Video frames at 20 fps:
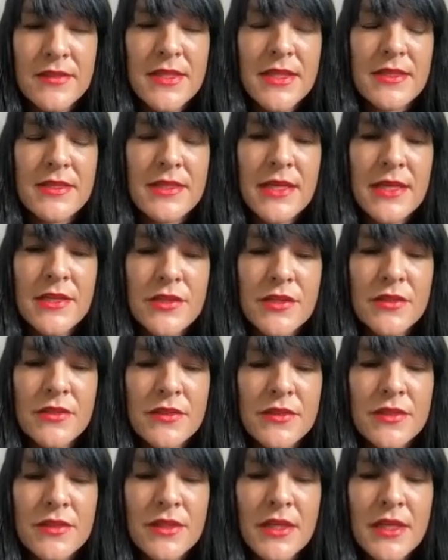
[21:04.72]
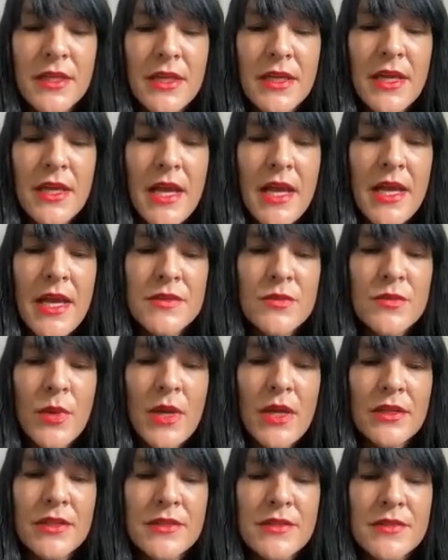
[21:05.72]
sensations, as
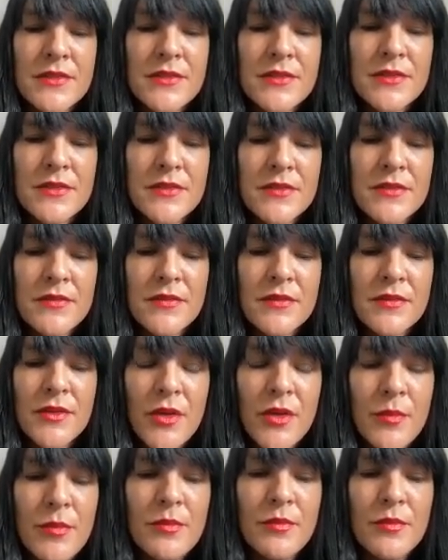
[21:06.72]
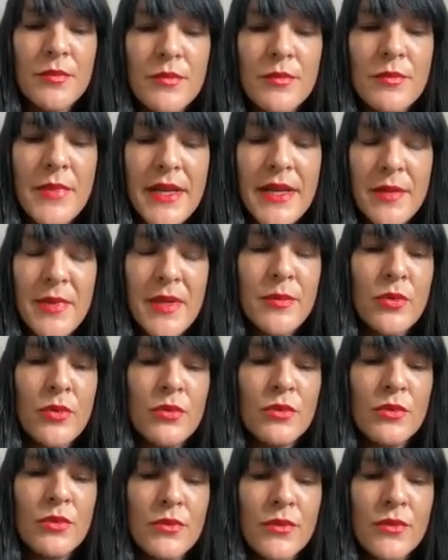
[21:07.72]
well as, many
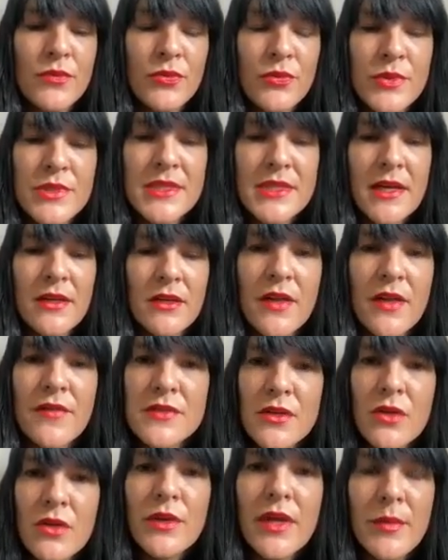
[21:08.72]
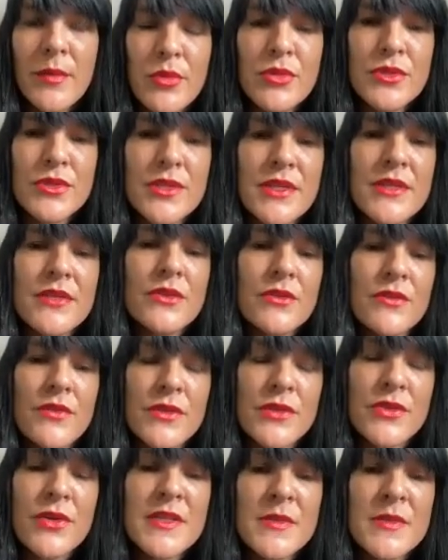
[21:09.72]
people through a dark night of the soul get pushed into
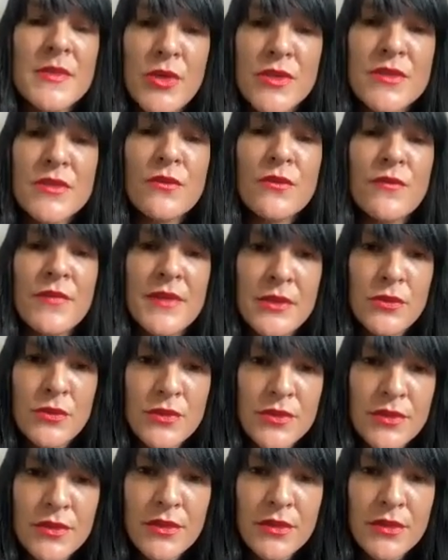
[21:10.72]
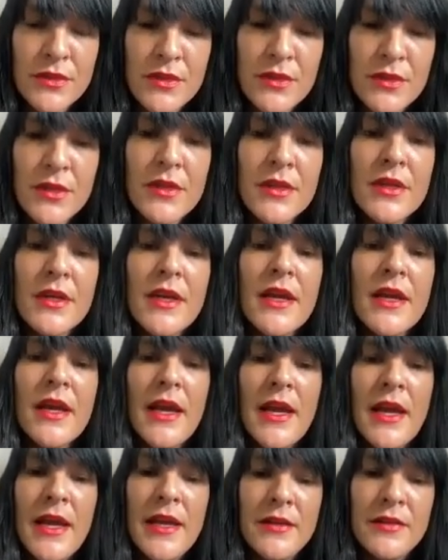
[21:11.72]
the transpersonal field.
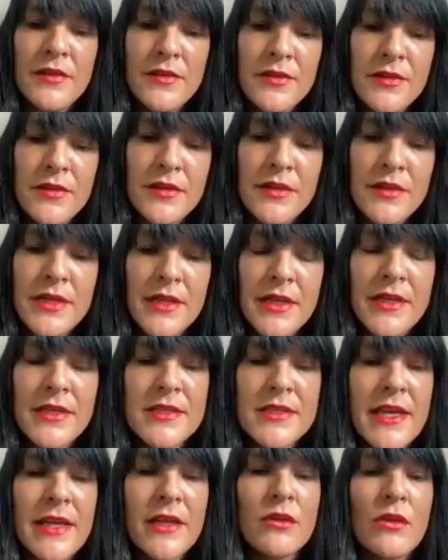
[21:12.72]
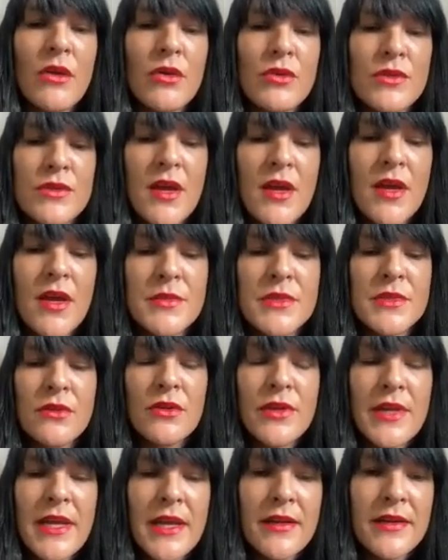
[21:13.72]
And it can take a long time to
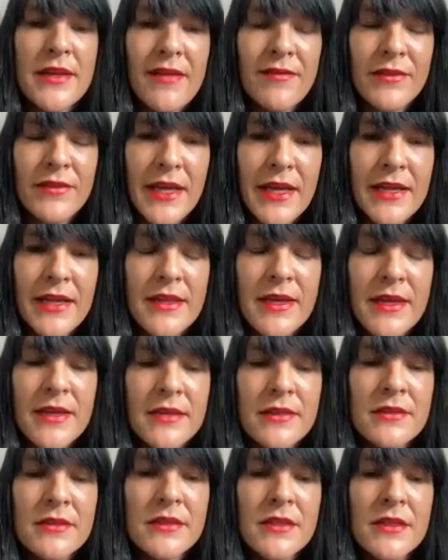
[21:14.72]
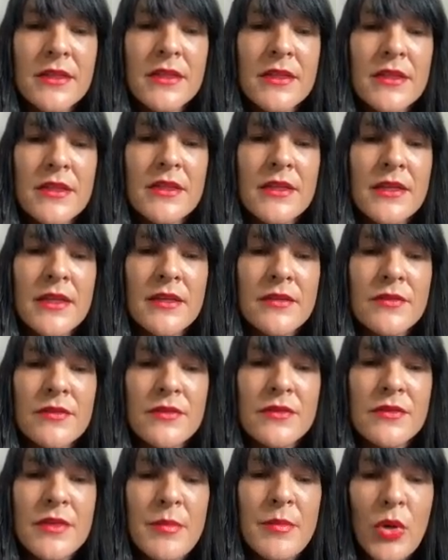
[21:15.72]
learn how to navigate that
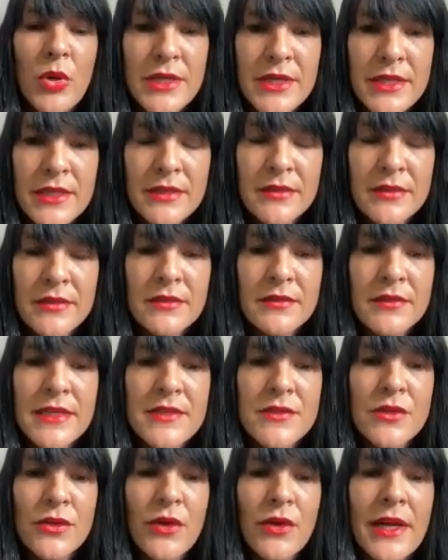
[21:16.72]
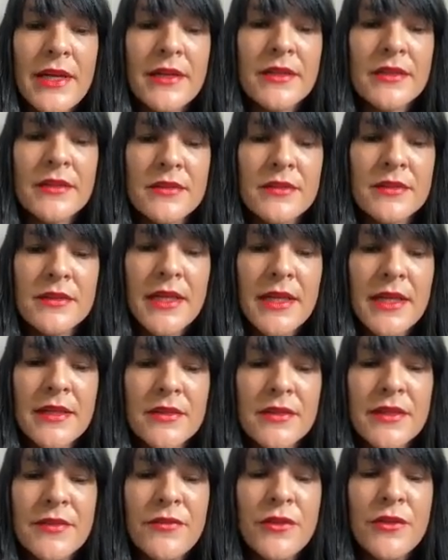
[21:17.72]
and embody it and integrate it.
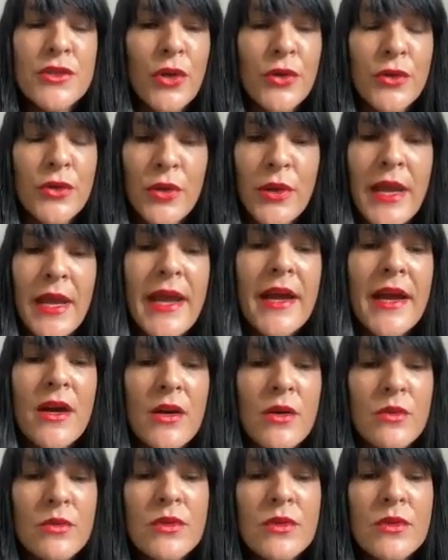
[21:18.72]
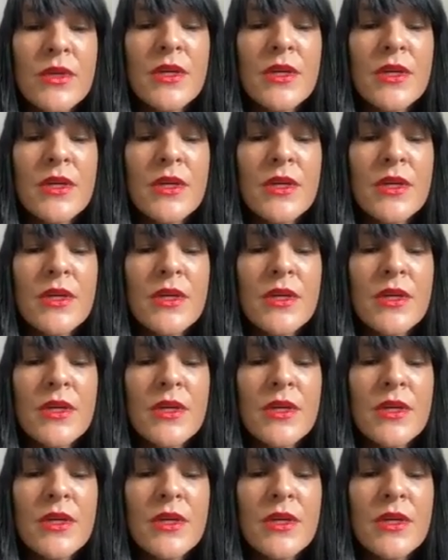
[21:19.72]
And if you don't know how,